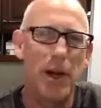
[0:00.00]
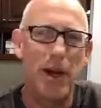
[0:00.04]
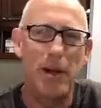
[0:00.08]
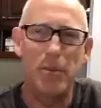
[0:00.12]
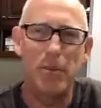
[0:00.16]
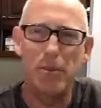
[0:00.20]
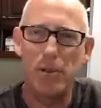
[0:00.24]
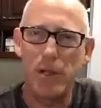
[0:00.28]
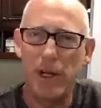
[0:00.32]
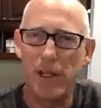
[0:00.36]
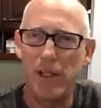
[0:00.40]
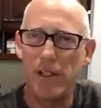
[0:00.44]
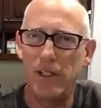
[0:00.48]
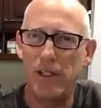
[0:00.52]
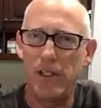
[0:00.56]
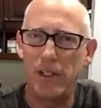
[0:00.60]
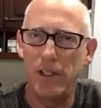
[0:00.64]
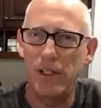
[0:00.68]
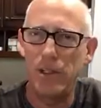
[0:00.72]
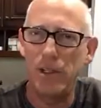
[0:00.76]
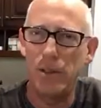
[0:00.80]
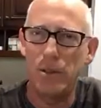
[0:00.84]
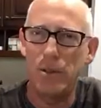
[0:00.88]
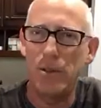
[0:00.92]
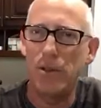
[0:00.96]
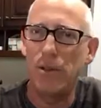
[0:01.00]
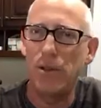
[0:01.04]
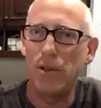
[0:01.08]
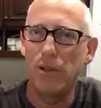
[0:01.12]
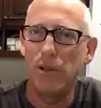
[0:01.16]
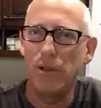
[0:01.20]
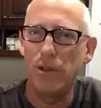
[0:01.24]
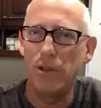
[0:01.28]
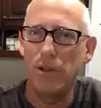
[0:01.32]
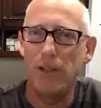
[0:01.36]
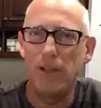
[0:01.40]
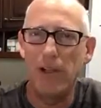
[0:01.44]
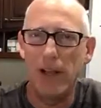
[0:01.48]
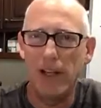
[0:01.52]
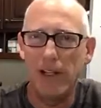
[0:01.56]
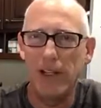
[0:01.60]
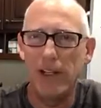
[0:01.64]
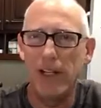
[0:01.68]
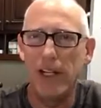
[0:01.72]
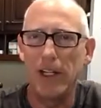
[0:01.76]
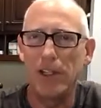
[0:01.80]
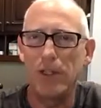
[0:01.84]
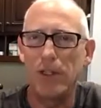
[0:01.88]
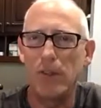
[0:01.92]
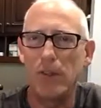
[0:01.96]
why I'm trying to teach you the
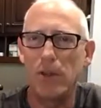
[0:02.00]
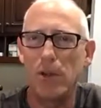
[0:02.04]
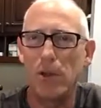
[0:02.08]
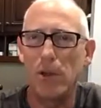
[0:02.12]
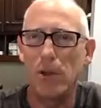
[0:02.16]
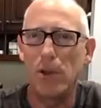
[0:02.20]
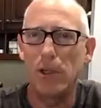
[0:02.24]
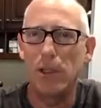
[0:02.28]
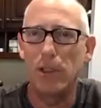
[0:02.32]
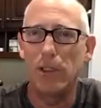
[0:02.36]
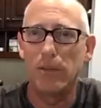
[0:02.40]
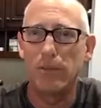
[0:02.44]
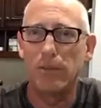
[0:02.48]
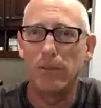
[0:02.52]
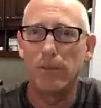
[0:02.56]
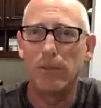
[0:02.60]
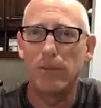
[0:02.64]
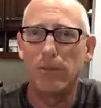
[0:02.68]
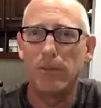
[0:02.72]
techniques of trolling.